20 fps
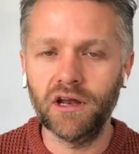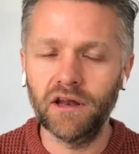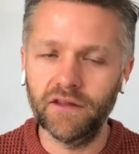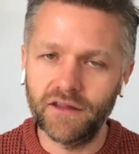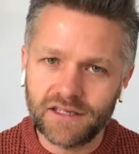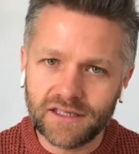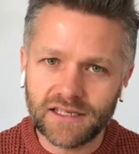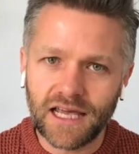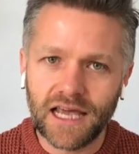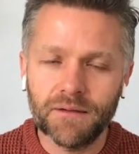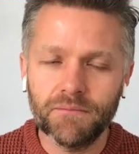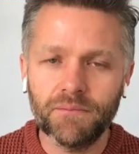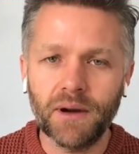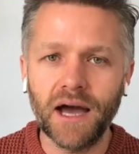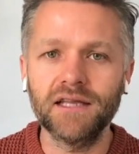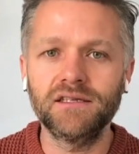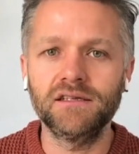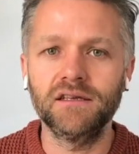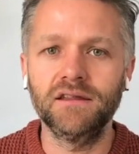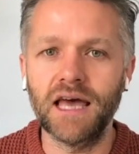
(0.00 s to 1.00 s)
the same
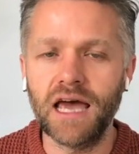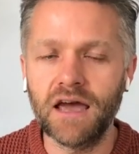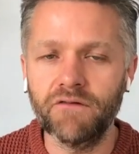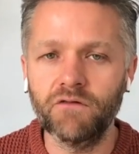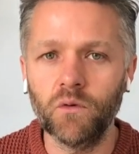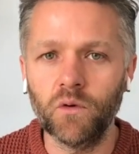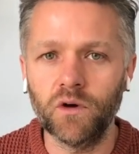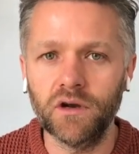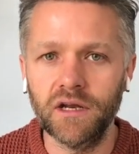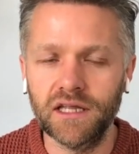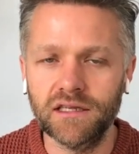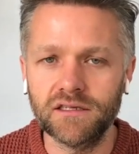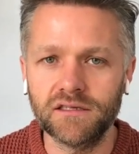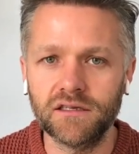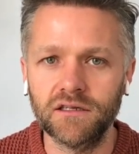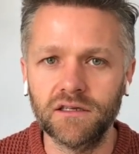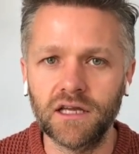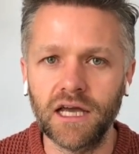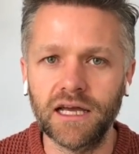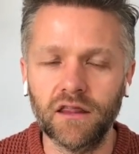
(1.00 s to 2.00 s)
pattern that everyone needs to
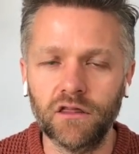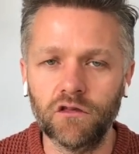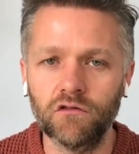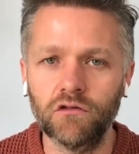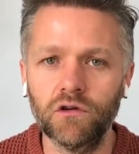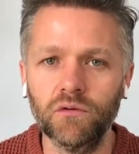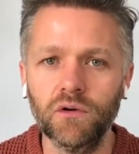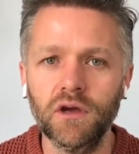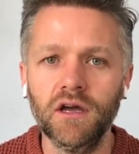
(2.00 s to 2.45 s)
get through,